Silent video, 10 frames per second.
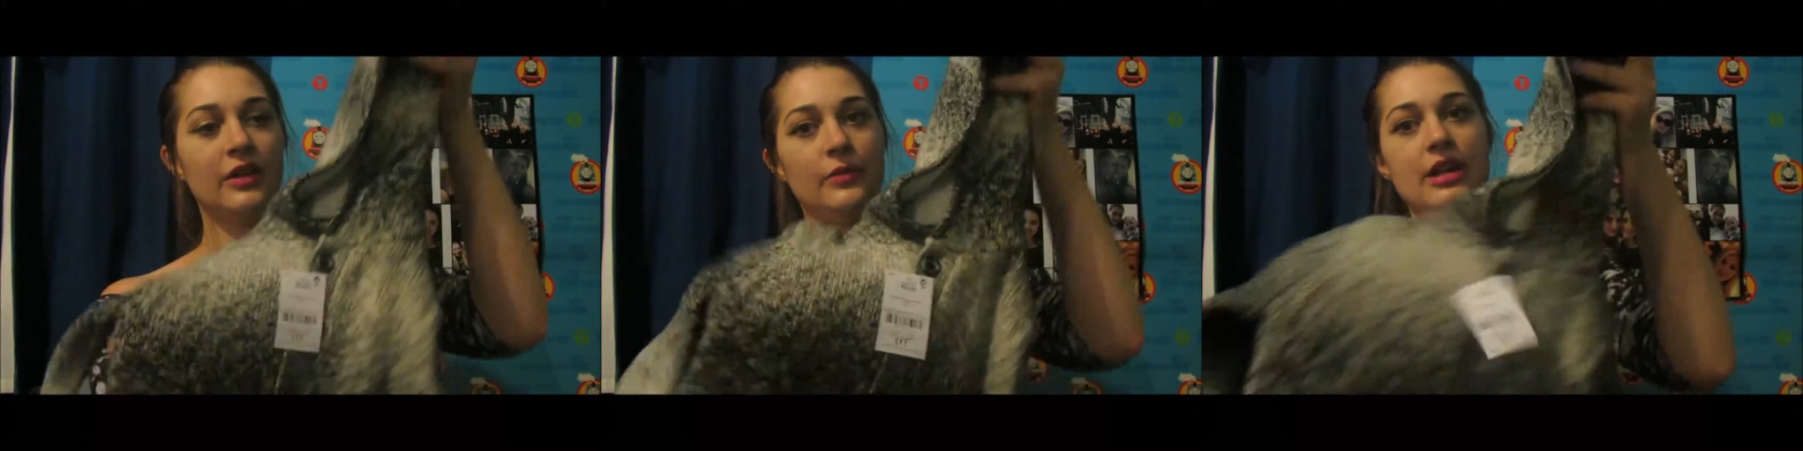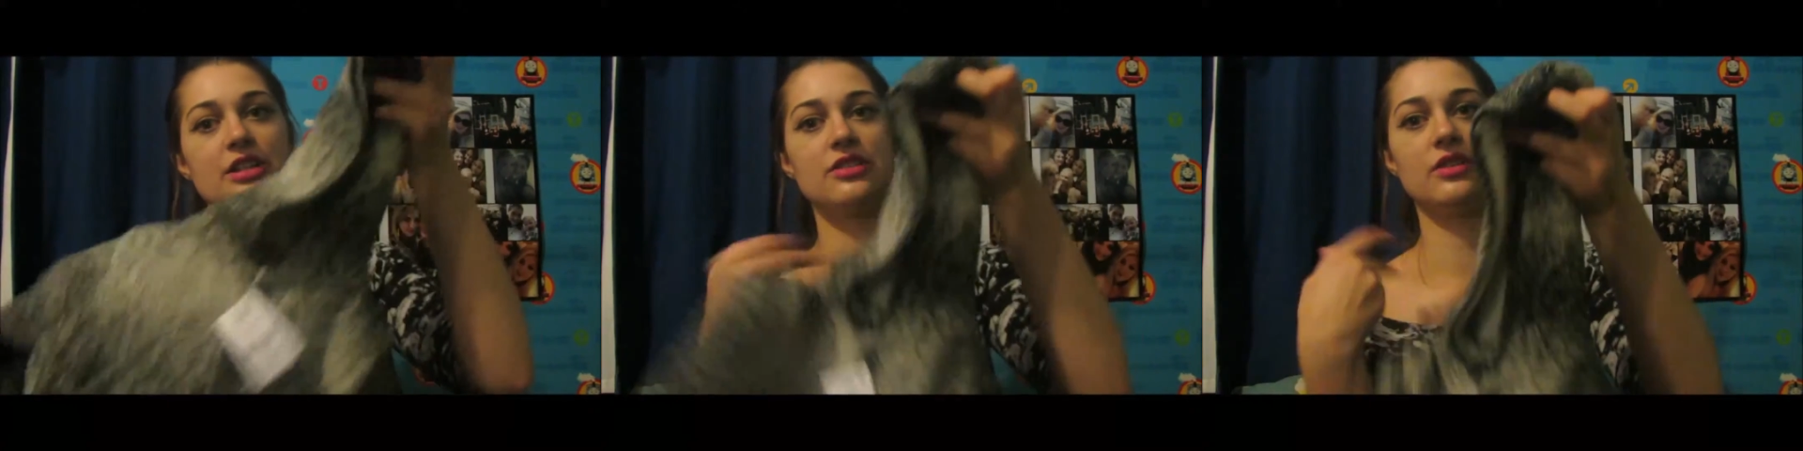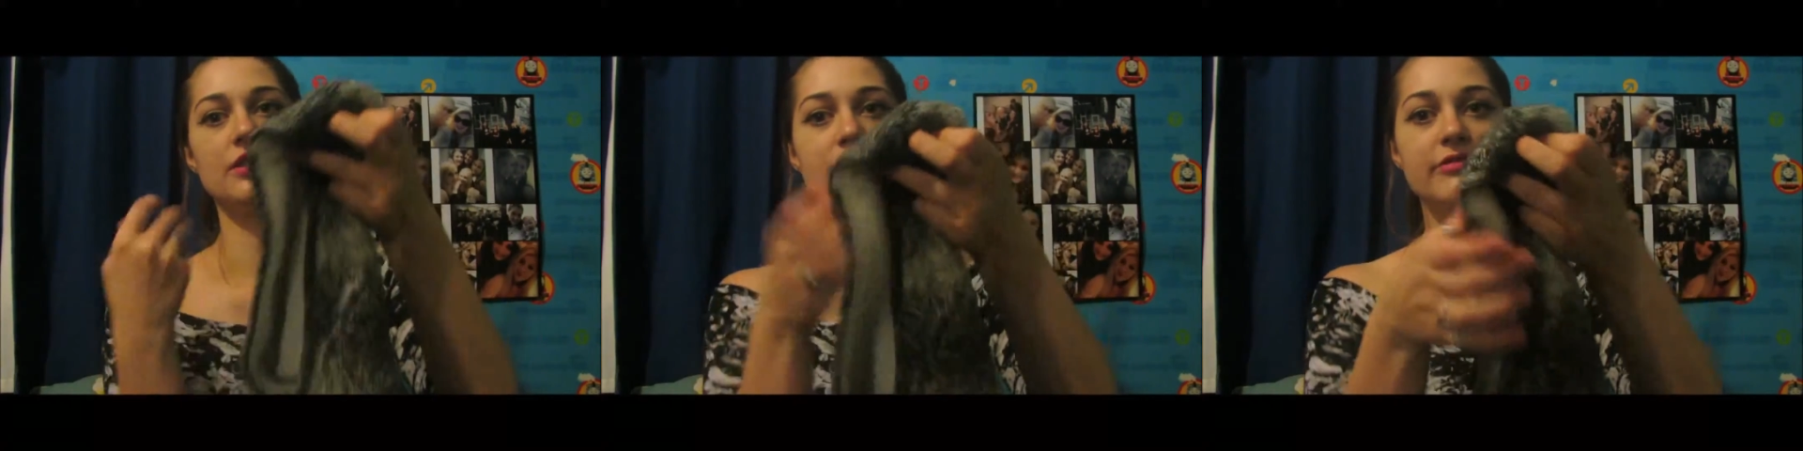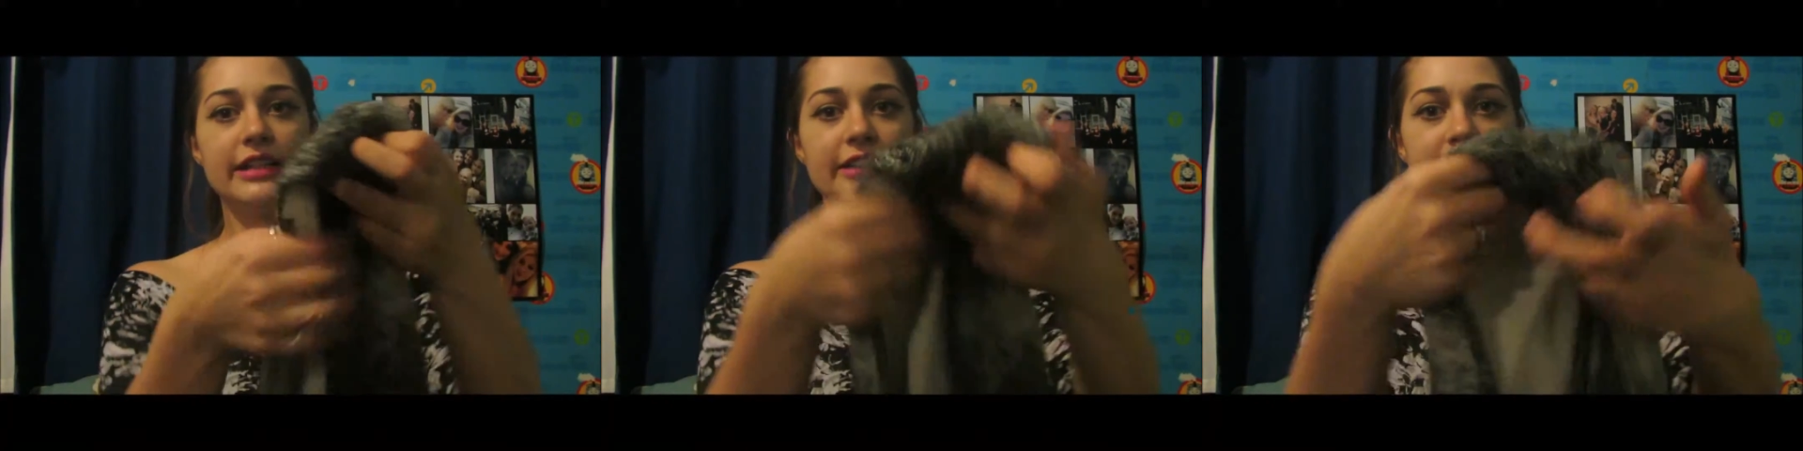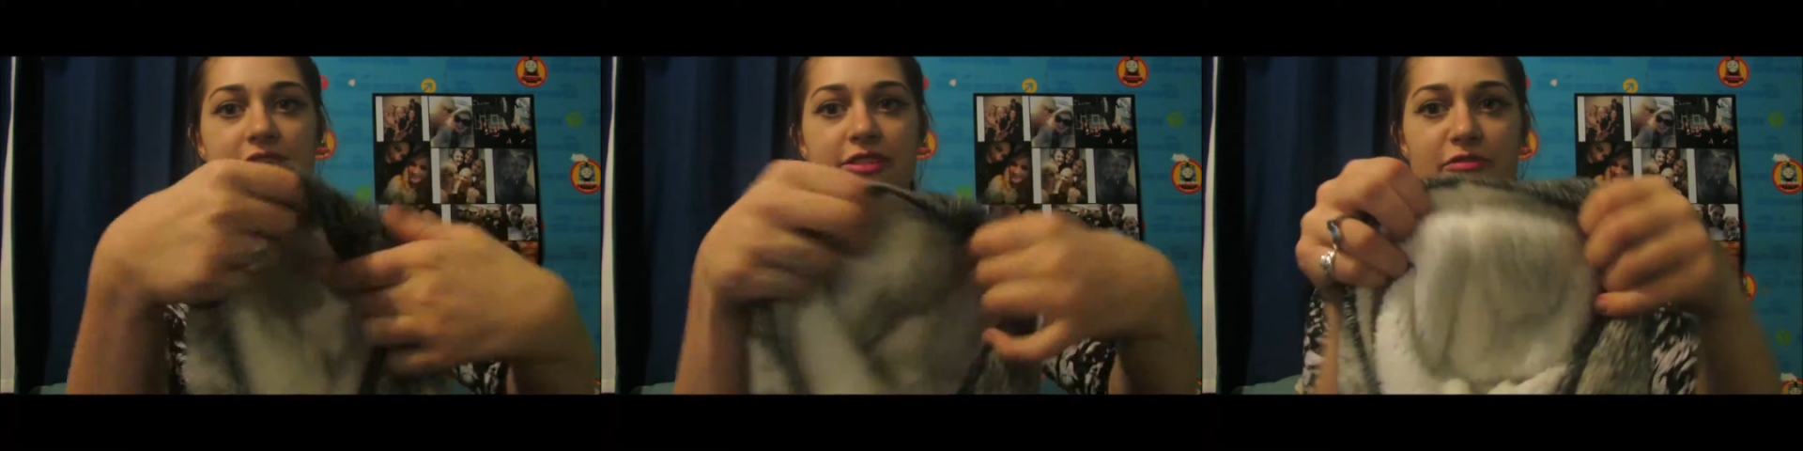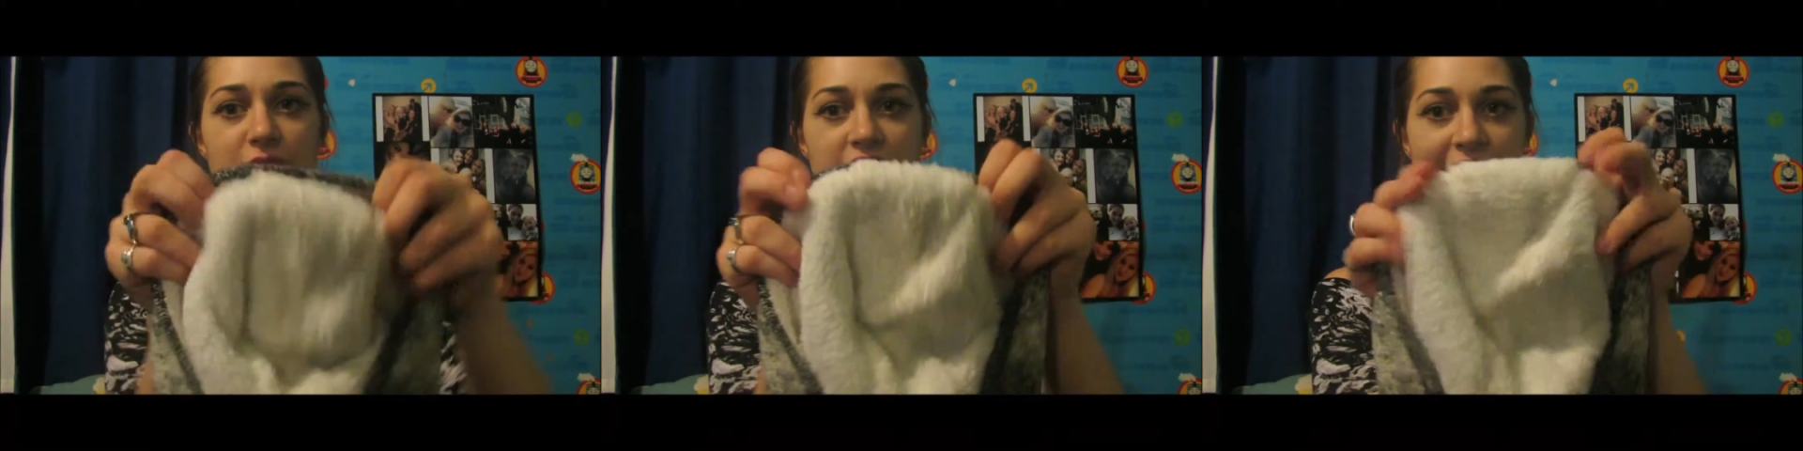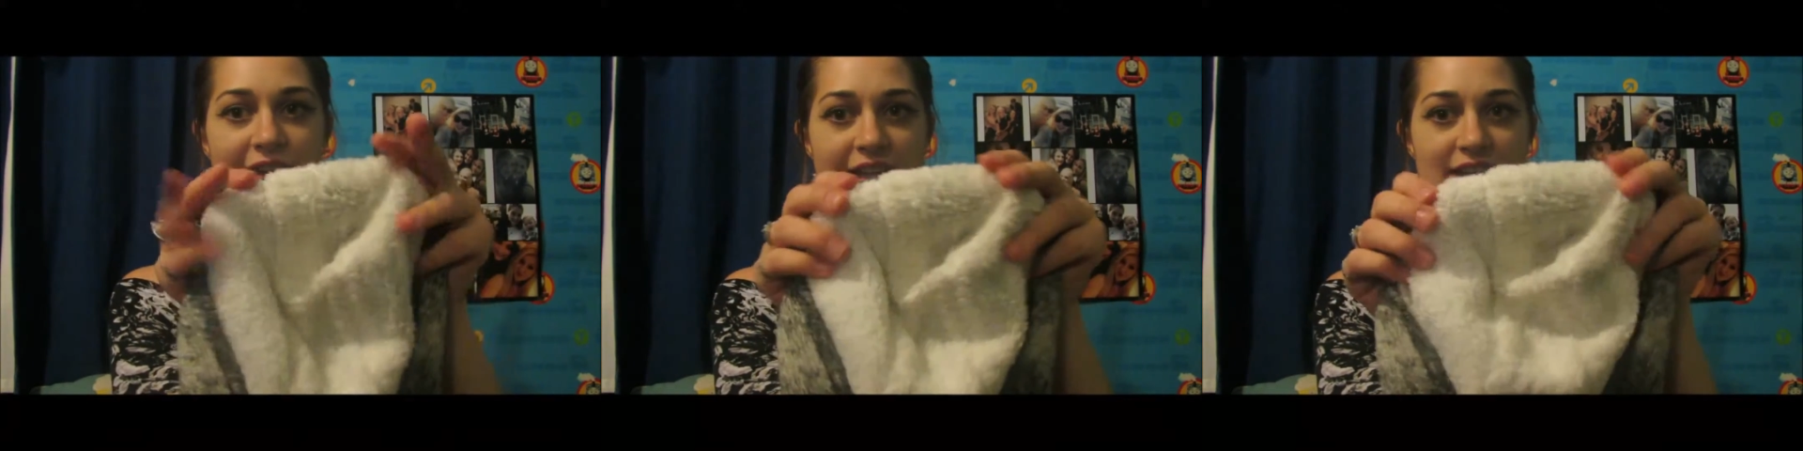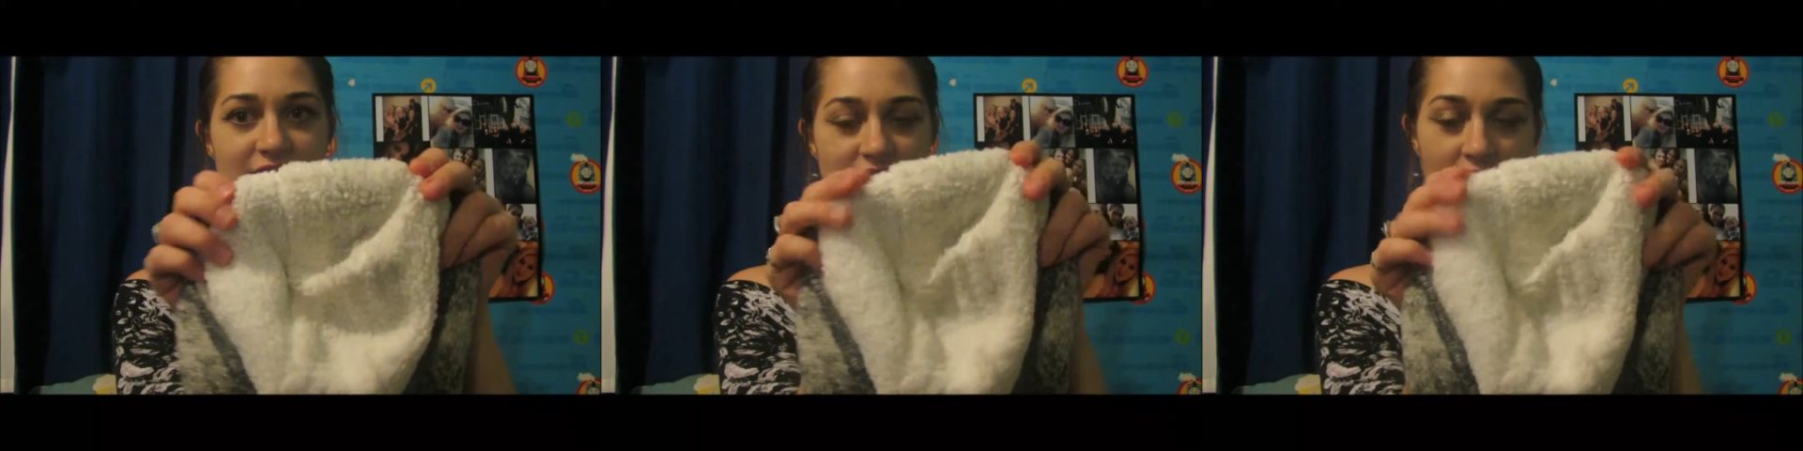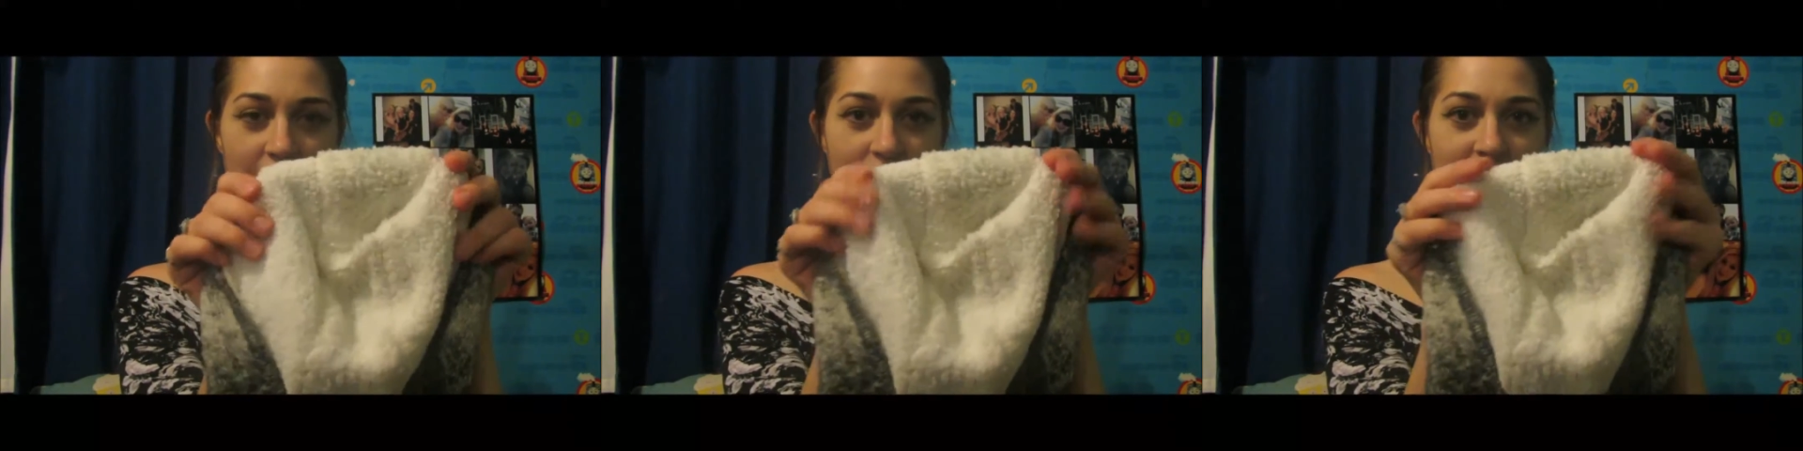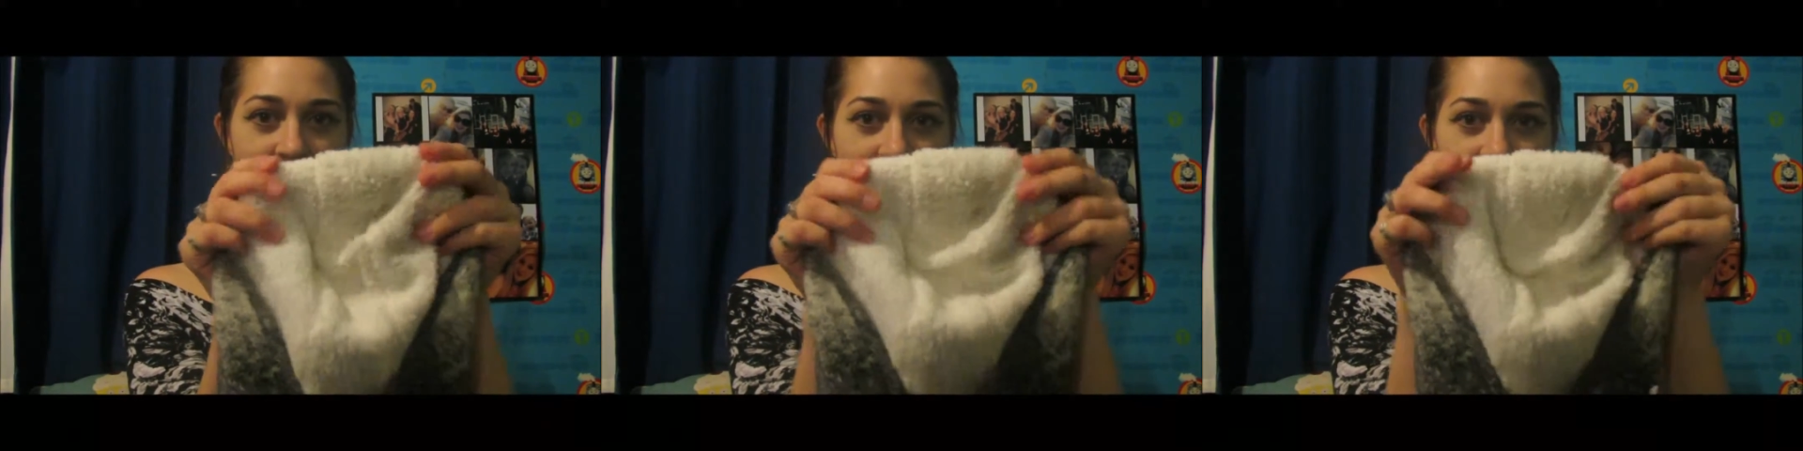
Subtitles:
which has got this really soft material inside the hood.